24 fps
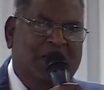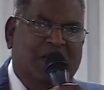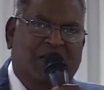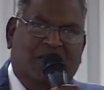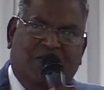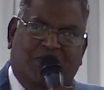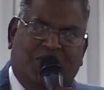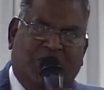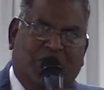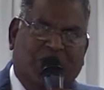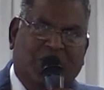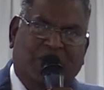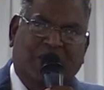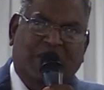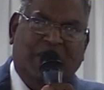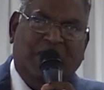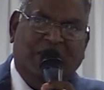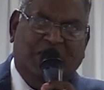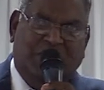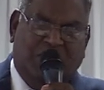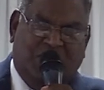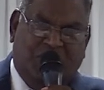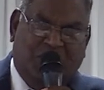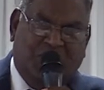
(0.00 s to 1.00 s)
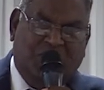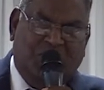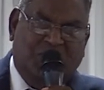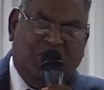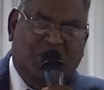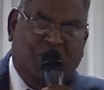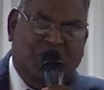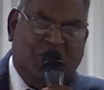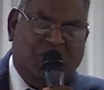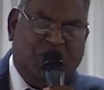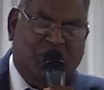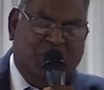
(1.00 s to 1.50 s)
for they know
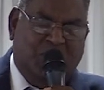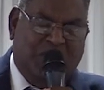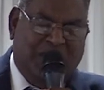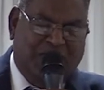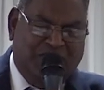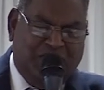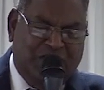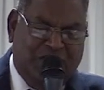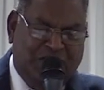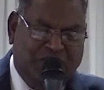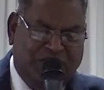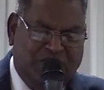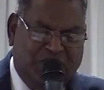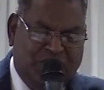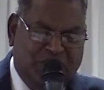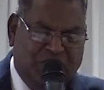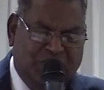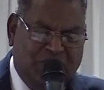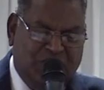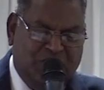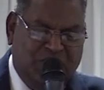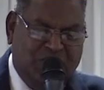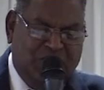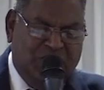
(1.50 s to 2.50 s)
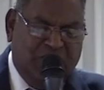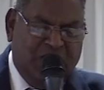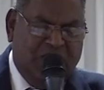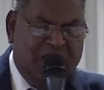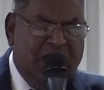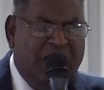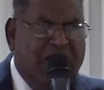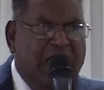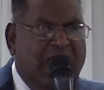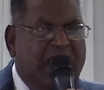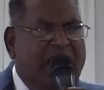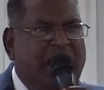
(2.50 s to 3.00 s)
not what they do.
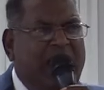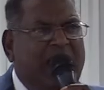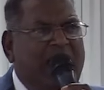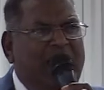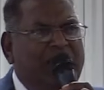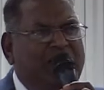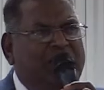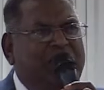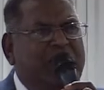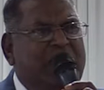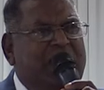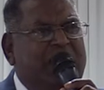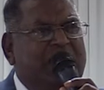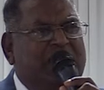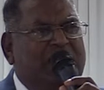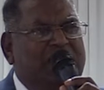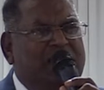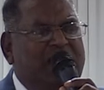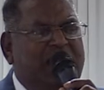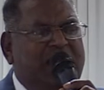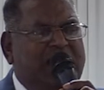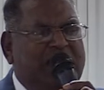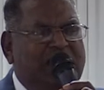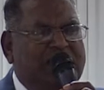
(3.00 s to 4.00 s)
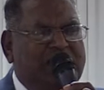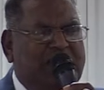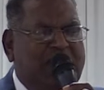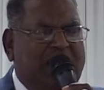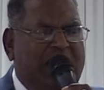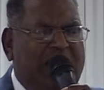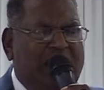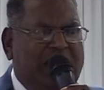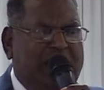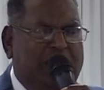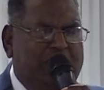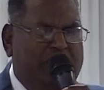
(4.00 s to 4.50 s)
And I think that is
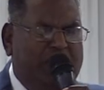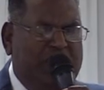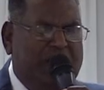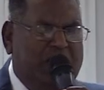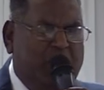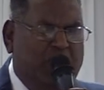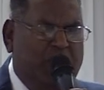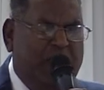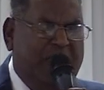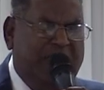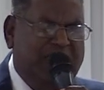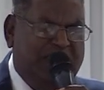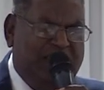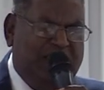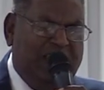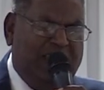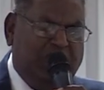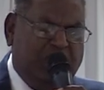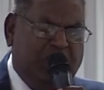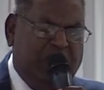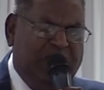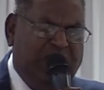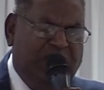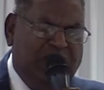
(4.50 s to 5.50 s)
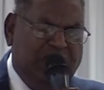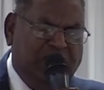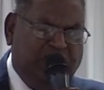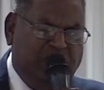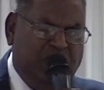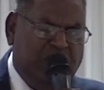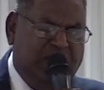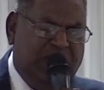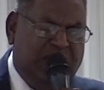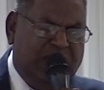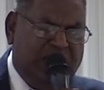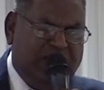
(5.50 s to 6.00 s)
another big weight that we need
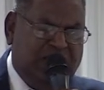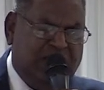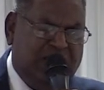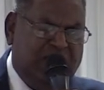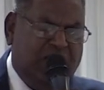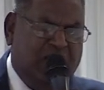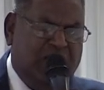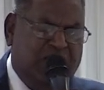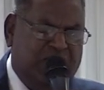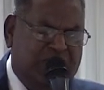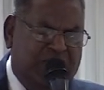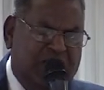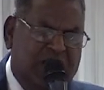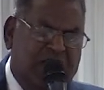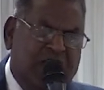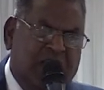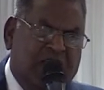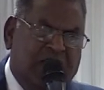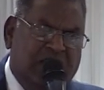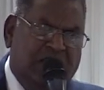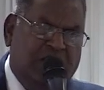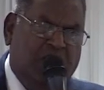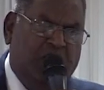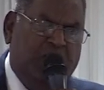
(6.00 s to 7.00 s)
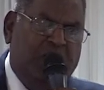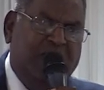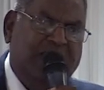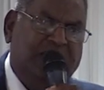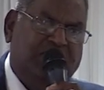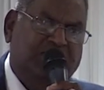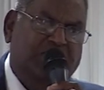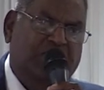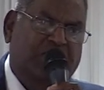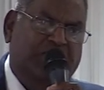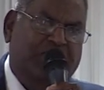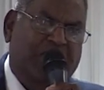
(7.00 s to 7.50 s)
to get rid of, the
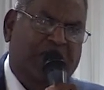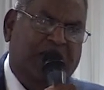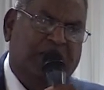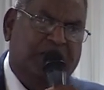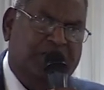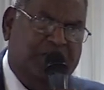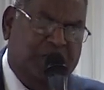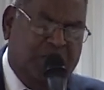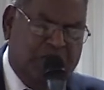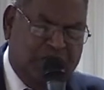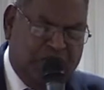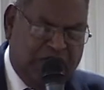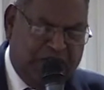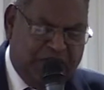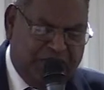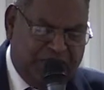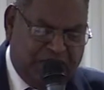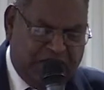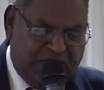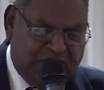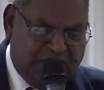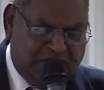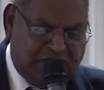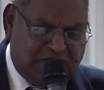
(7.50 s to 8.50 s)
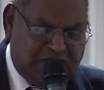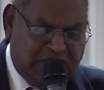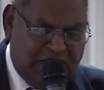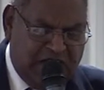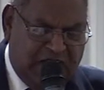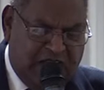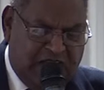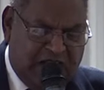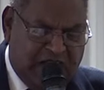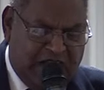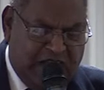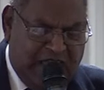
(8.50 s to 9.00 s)
weight of unforgiveness.
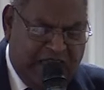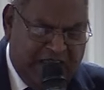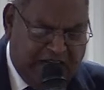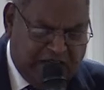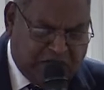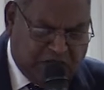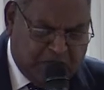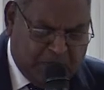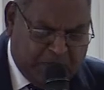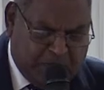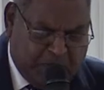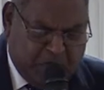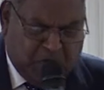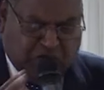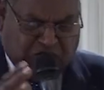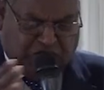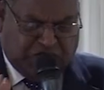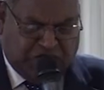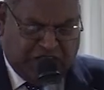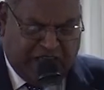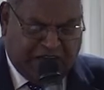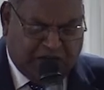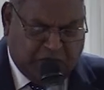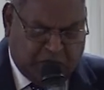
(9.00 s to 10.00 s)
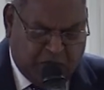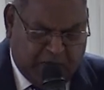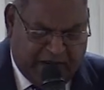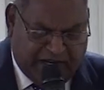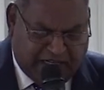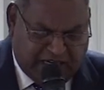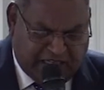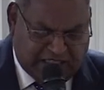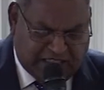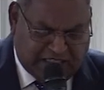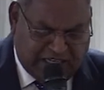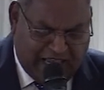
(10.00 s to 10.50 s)
Learn to push that
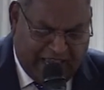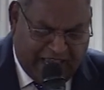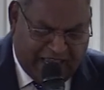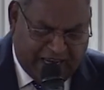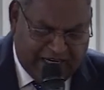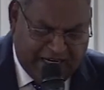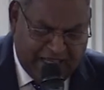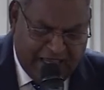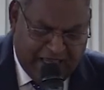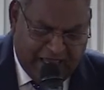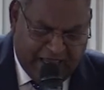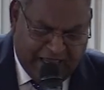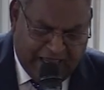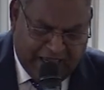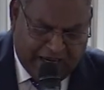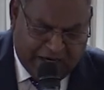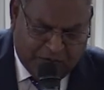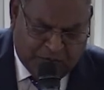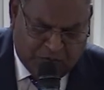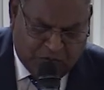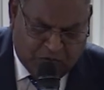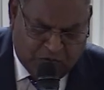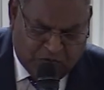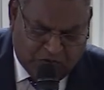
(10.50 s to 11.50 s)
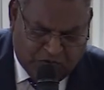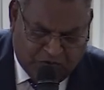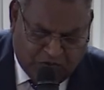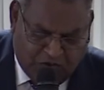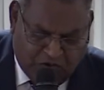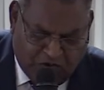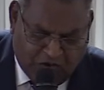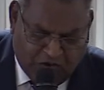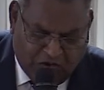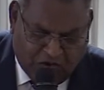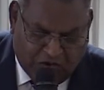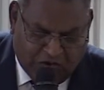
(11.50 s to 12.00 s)
weight aside and move
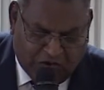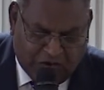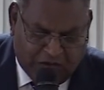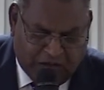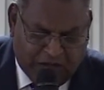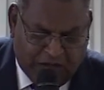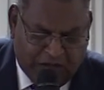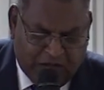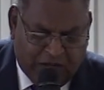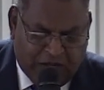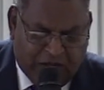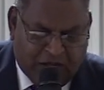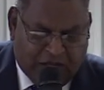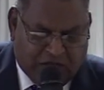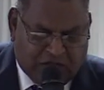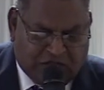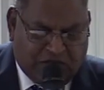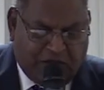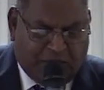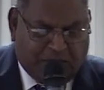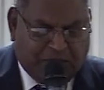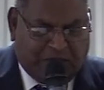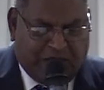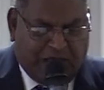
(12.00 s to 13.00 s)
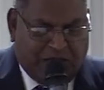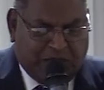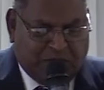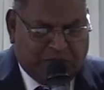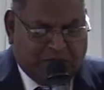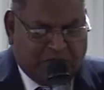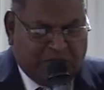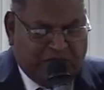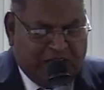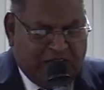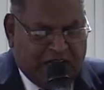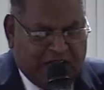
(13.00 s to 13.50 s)
on.
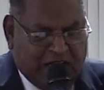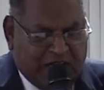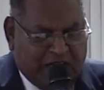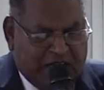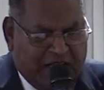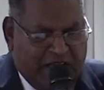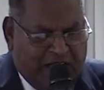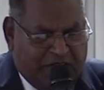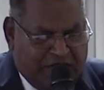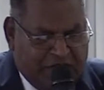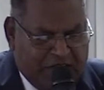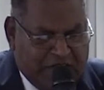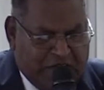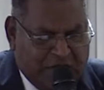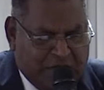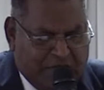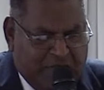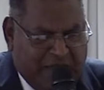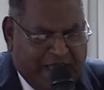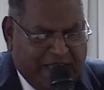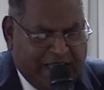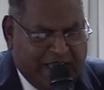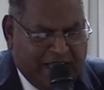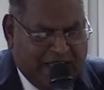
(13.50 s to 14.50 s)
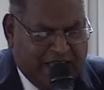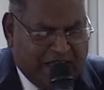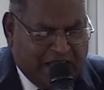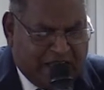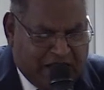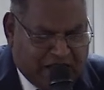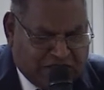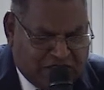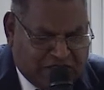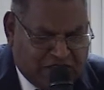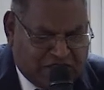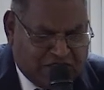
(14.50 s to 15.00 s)
Sometimes we are governed by
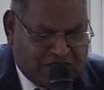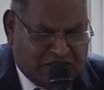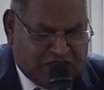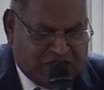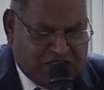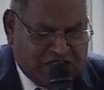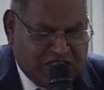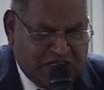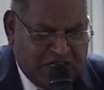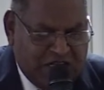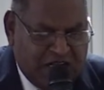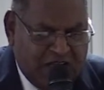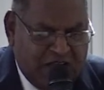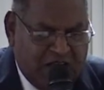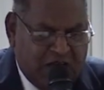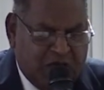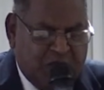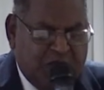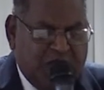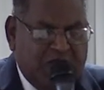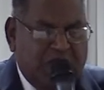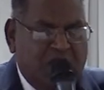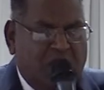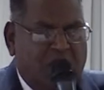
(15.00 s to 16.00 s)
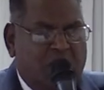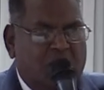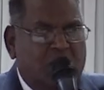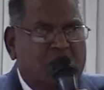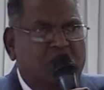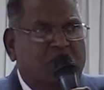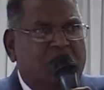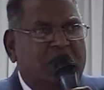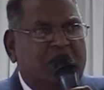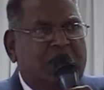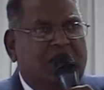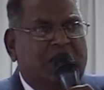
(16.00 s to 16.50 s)
grudges. We
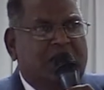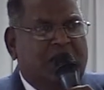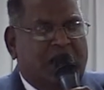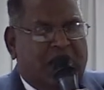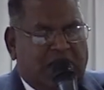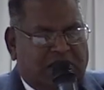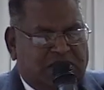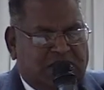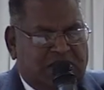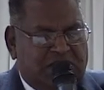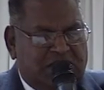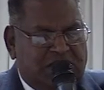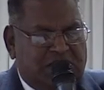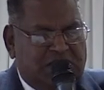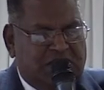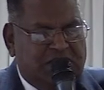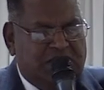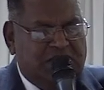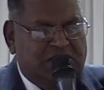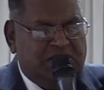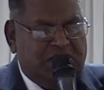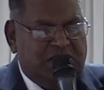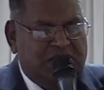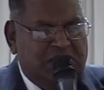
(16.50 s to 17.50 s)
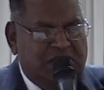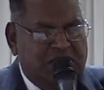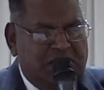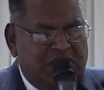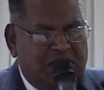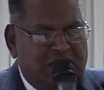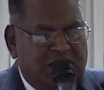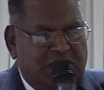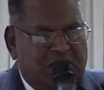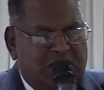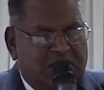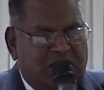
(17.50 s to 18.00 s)
hold grudges.
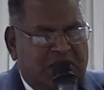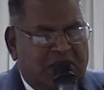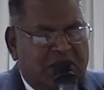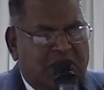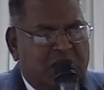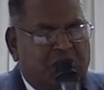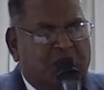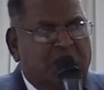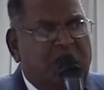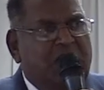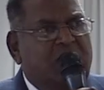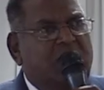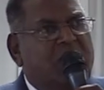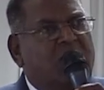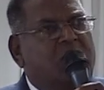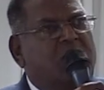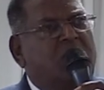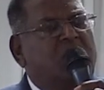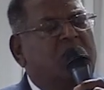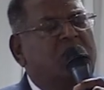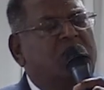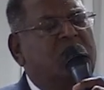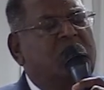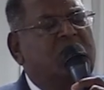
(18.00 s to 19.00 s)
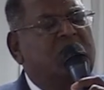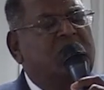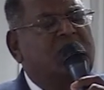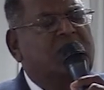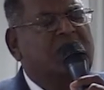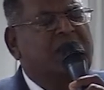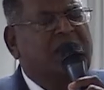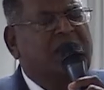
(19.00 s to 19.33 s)
We hold